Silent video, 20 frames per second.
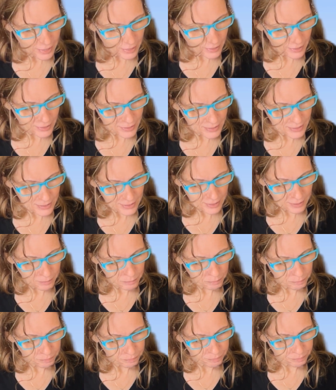Let's see.
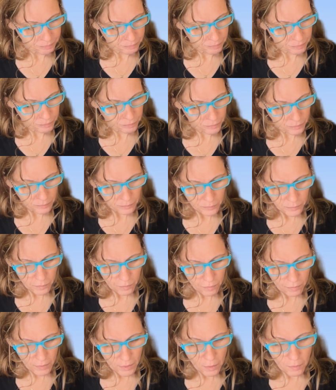
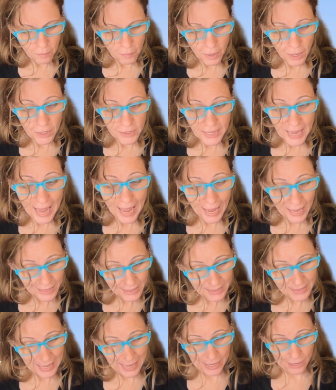Mars and
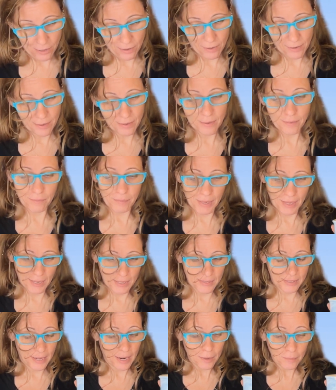Saturn,
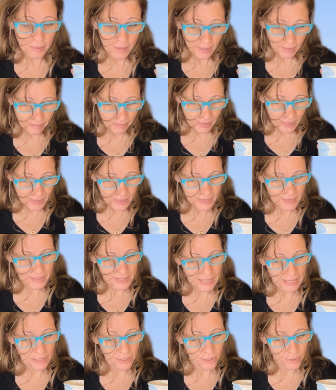because they are malefics,
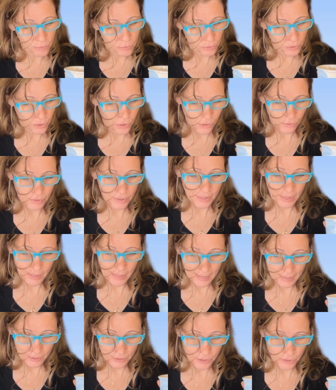tend to rule over the
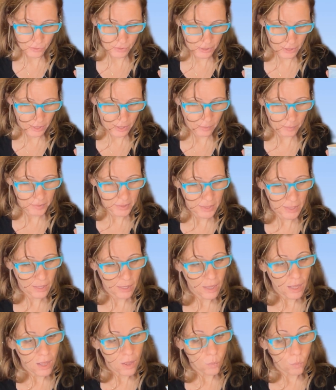last two terms,
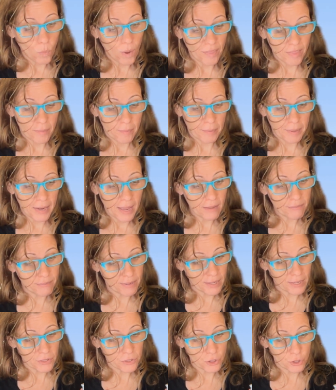while the
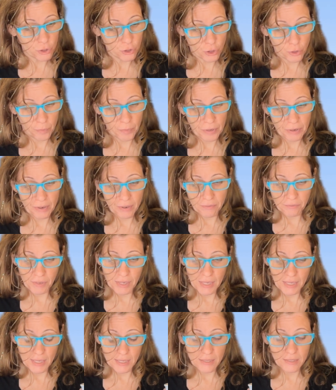benefics, Jupiter and
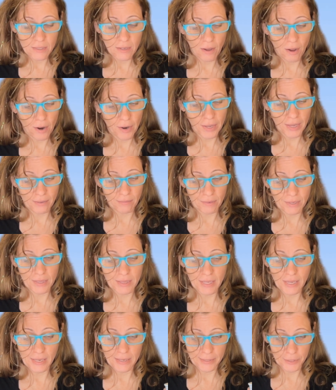Venus, are given
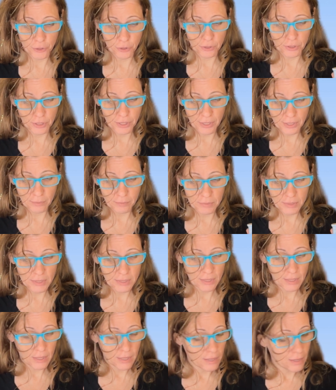the initial terms.
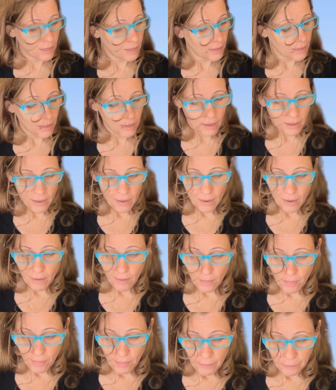
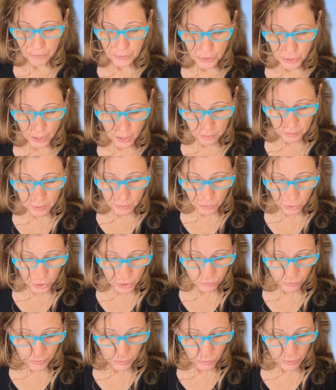The terms
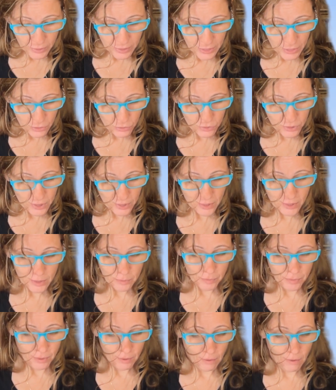most frequently used in this
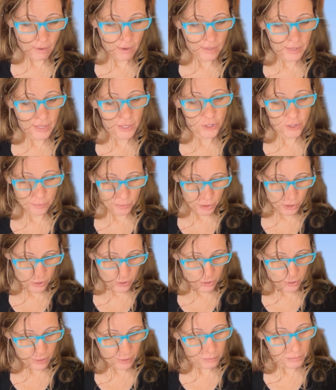book are the Egyptian
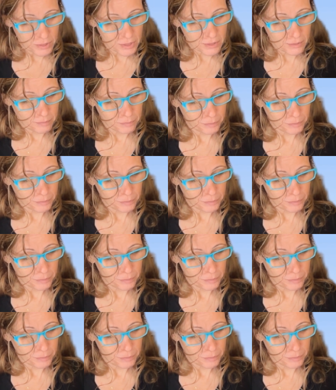terms.